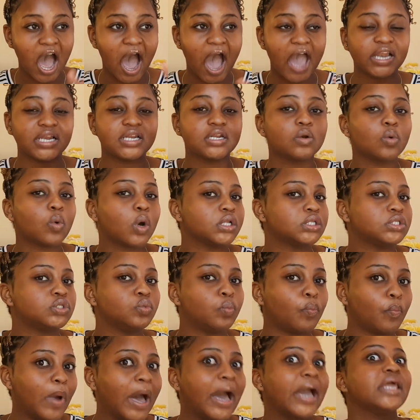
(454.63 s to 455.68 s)
I didn't want to
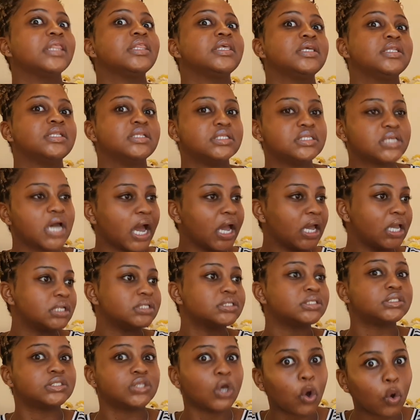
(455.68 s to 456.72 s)
buy the entire
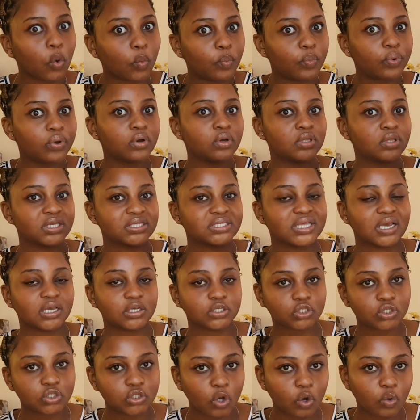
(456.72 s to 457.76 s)
soap. There's like a
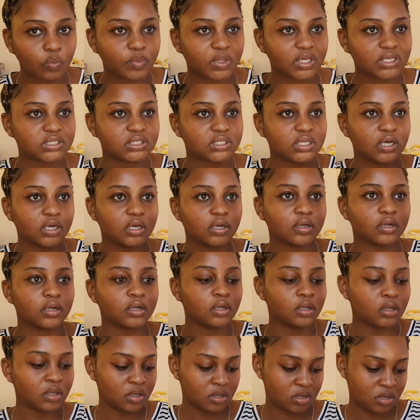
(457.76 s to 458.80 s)
soap, there's a
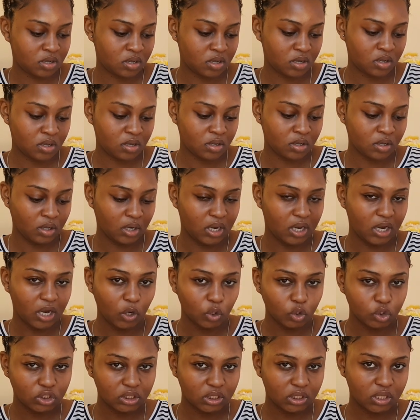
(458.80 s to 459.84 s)

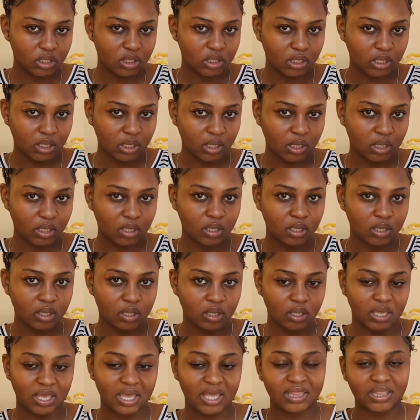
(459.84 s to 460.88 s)
lotion thing,
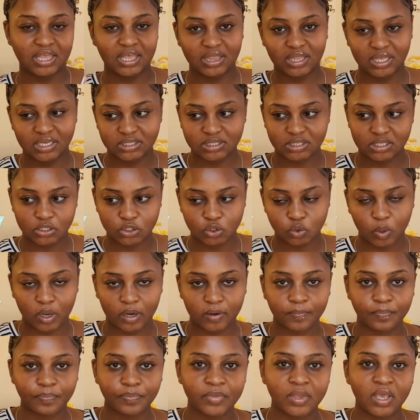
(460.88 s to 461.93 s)
and then there's this
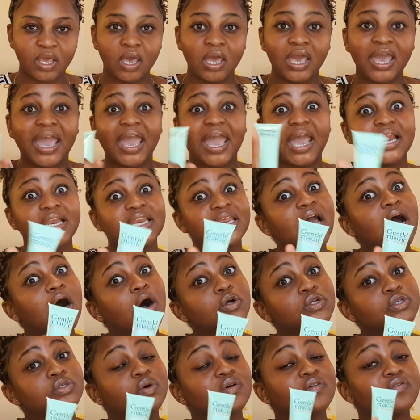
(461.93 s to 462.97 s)
one. And yeah,
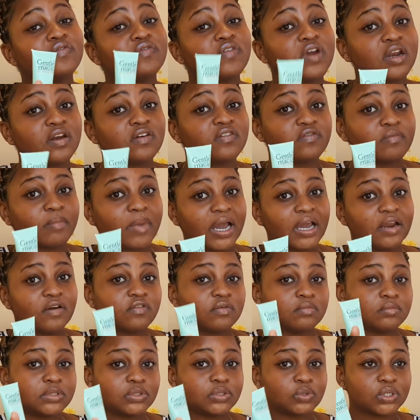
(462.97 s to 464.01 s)
also a friend of mine
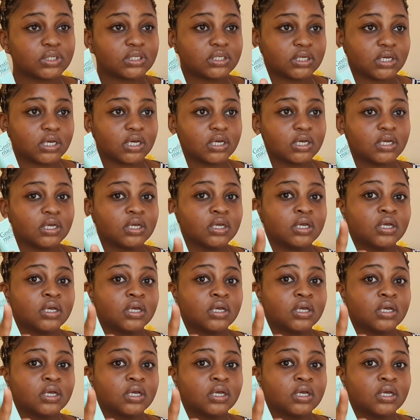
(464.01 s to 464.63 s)
from Twitter